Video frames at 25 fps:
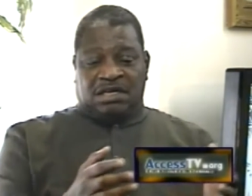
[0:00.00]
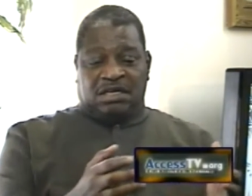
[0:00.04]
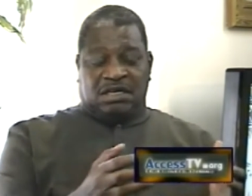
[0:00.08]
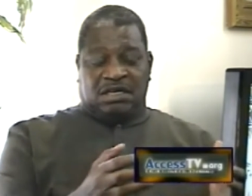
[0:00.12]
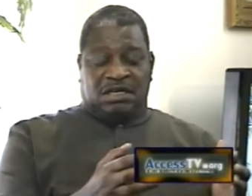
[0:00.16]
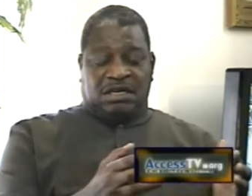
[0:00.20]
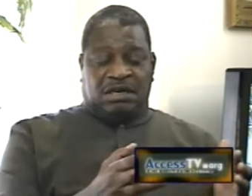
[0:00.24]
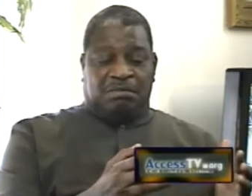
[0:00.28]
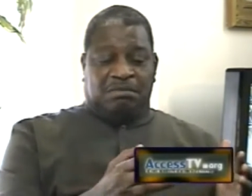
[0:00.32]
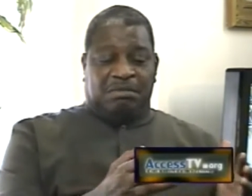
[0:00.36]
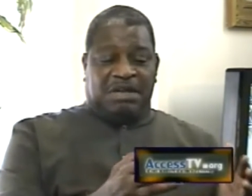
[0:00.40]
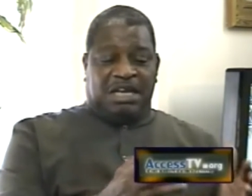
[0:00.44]

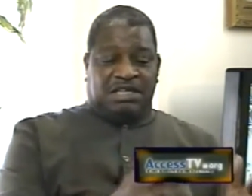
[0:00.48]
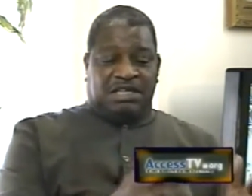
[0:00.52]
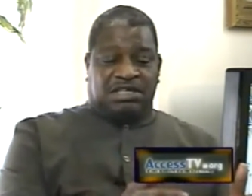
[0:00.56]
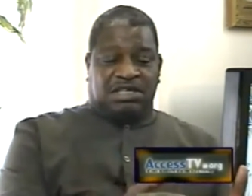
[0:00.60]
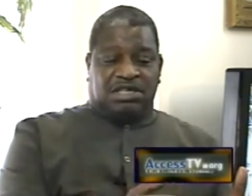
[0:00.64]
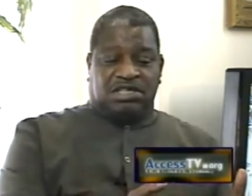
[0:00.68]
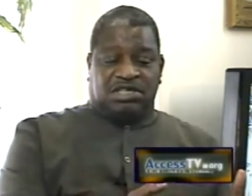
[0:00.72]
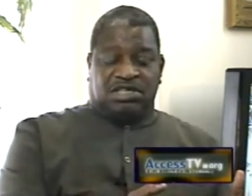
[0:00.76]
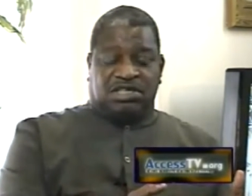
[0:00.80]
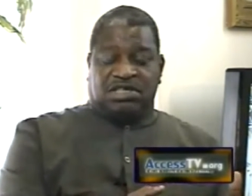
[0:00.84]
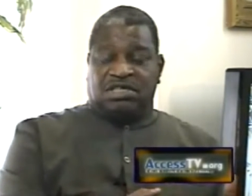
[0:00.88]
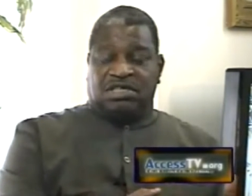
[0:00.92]
the
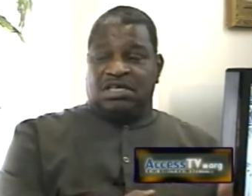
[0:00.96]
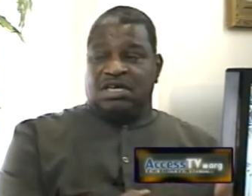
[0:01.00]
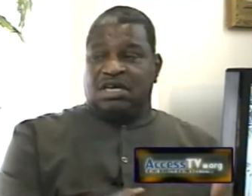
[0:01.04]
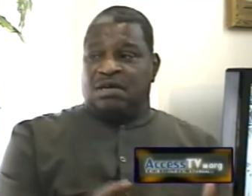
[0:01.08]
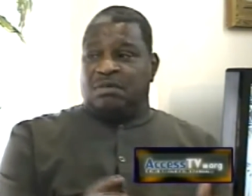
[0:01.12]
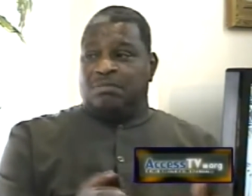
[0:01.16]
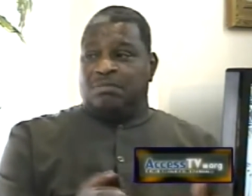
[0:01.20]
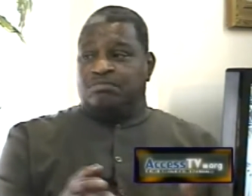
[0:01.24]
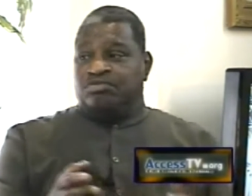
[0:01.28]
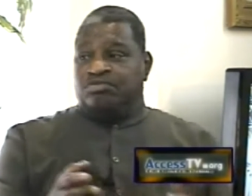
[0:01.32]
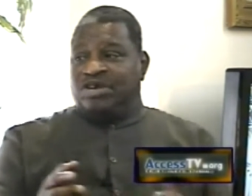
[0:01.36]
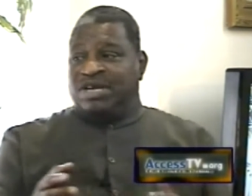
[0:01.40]
messenger
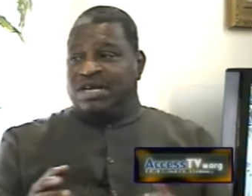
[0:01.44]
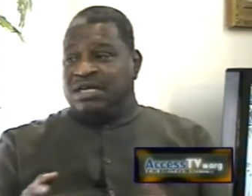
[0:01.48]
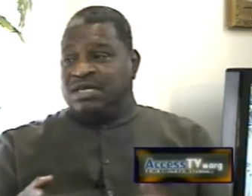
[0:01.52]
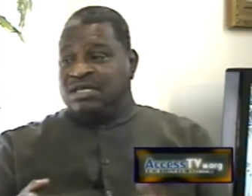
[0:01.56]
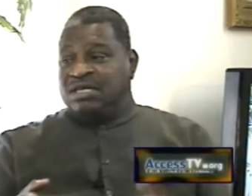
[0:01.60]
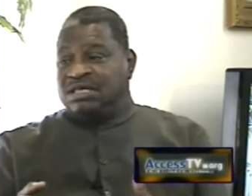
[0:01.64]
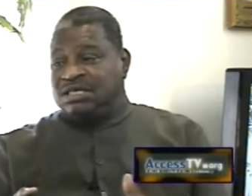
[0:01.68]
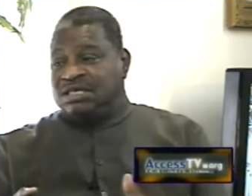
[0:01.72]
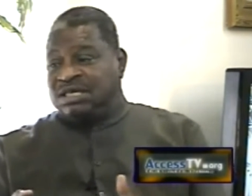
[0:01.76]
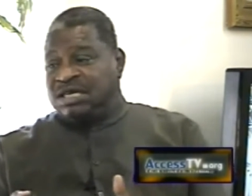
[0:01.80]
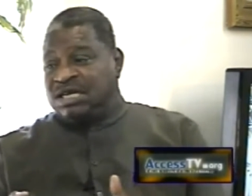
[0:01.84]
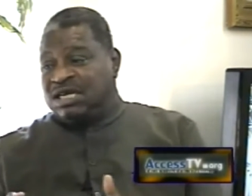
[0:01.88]

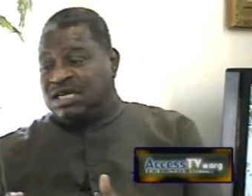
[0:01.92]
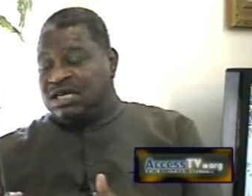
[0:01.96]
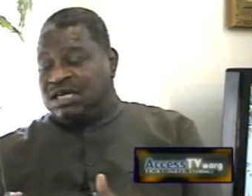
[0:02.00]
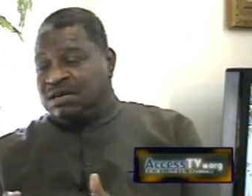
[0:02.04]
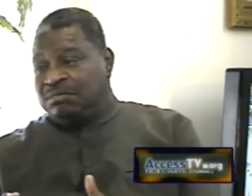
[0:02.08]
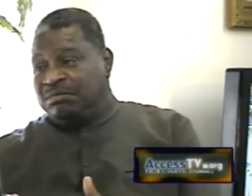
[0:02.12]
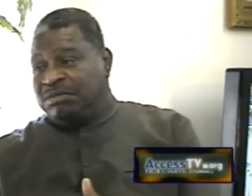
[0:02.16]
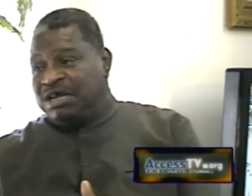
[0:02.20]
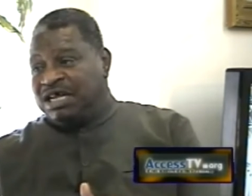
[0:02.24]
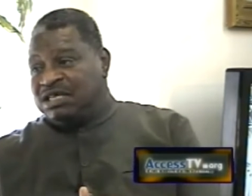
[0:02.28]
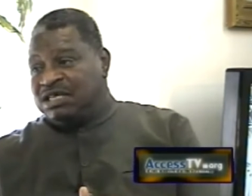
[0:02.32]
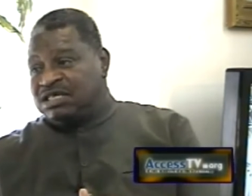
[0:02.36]
brings the
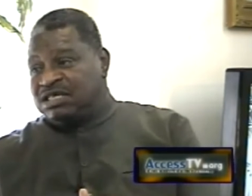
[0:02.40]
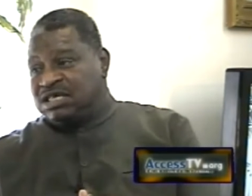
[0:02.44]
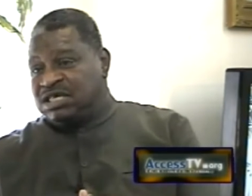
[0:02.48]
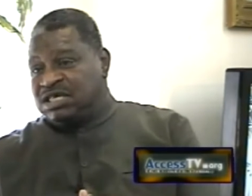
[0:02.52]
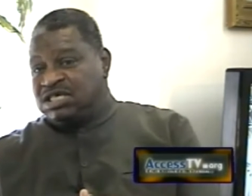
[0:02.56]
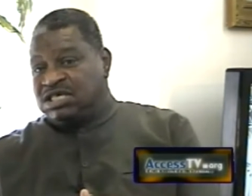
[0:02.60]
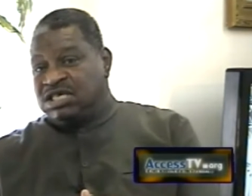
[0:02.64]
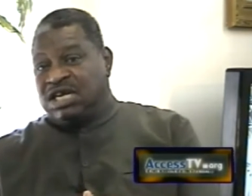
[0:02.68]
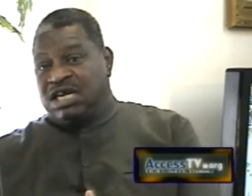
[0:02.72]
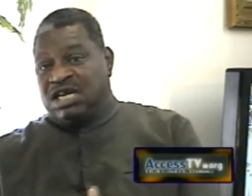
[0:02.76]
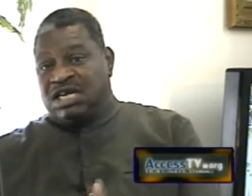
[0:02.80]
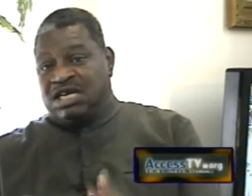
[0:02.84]

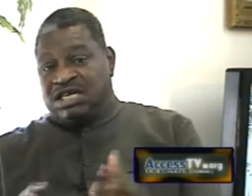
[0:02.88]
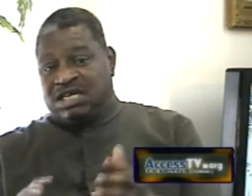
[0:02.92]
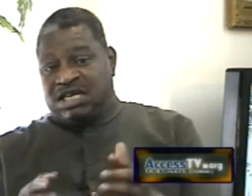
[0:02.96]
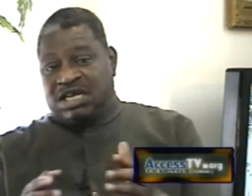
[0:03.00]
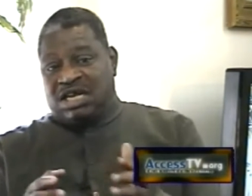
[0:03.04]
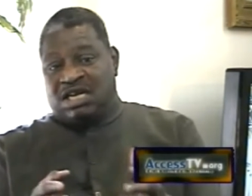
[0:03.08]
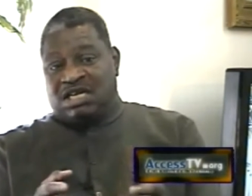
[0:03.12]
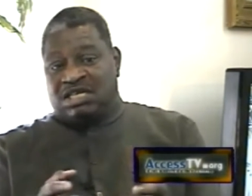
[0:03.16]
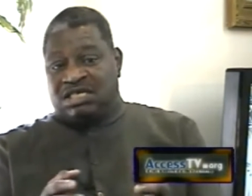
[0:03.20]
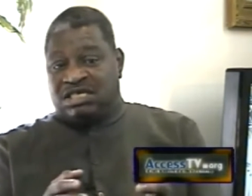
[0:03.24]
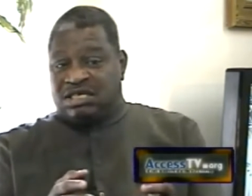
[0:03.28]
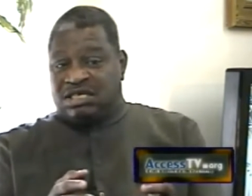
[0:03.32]
message,
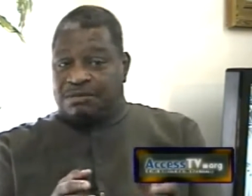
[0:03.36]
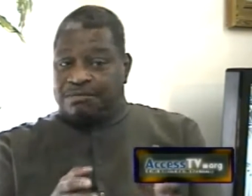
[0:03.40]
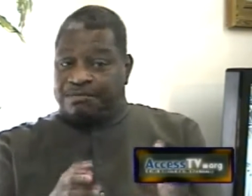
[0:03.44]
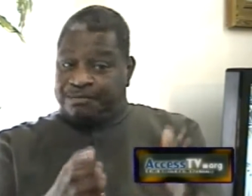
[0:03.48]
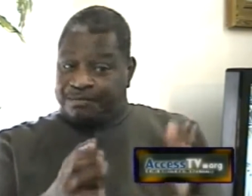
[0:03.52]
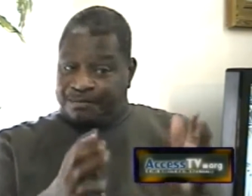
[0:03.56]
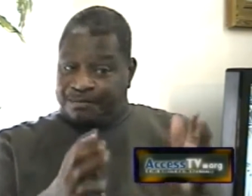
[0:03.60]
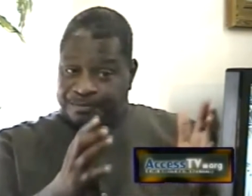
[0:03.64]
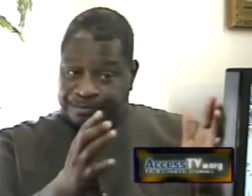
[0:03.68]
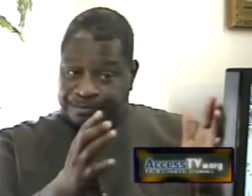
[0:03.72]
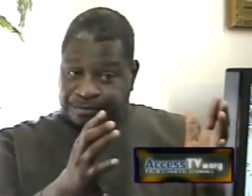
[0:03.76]
tells them,